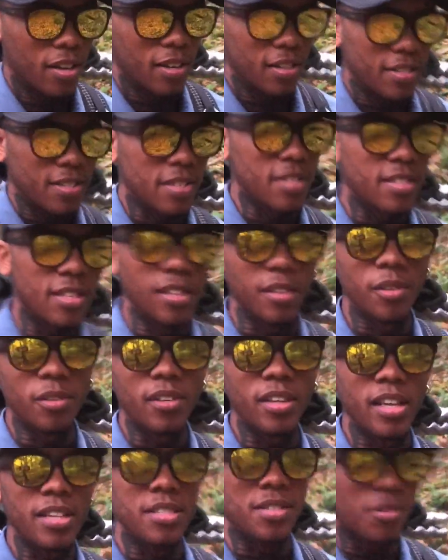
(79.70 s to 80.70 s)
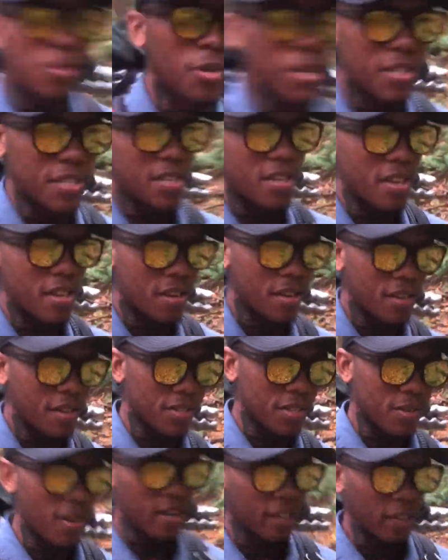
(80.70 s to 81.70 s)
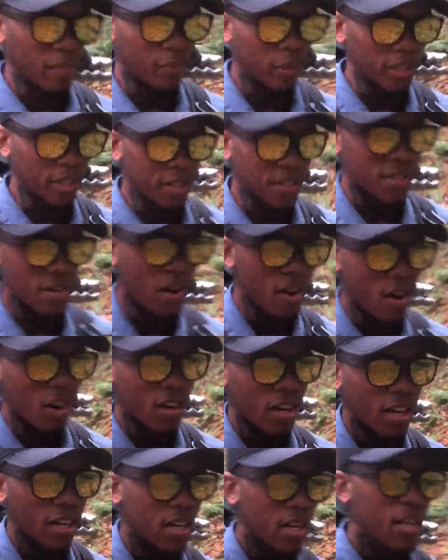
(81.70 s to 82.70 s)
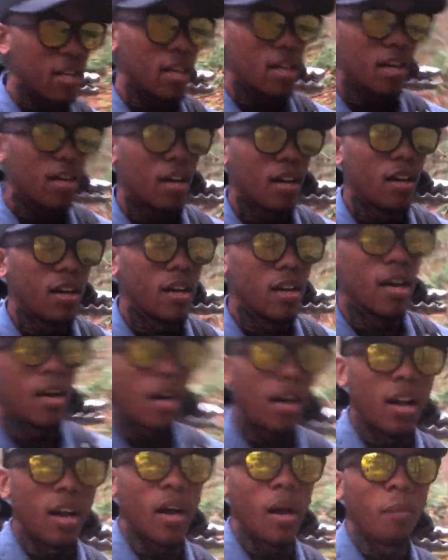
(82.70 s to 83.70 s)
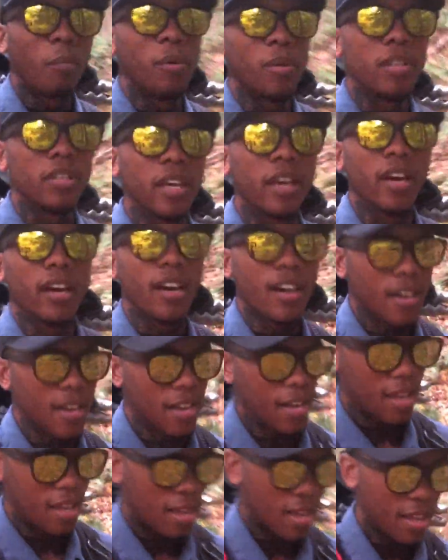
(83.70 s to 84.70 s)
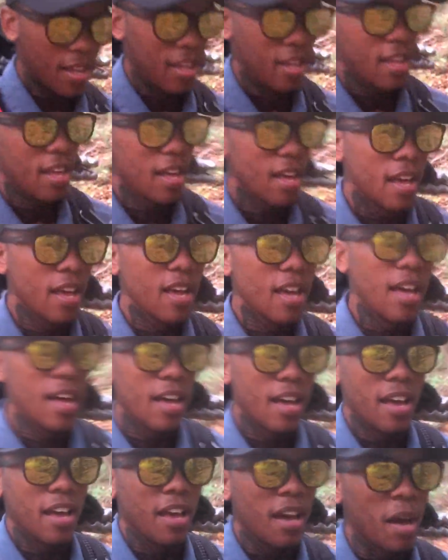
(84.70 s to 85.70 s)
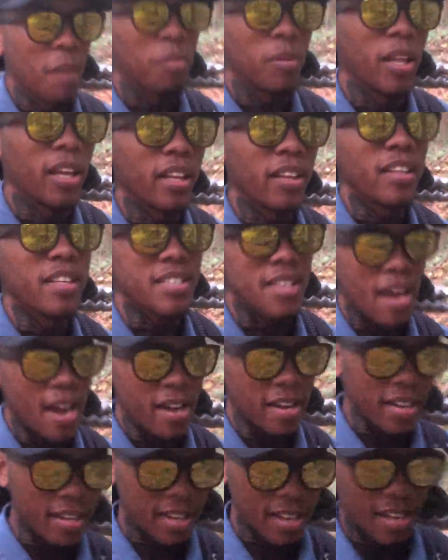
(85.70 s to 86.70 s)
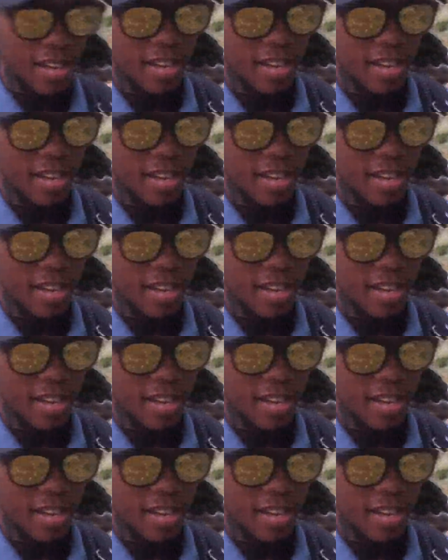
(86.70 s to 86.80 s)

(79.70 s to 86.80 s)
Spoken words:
so it's a little less noisy here so I can really talk. But yeah, I planned this hike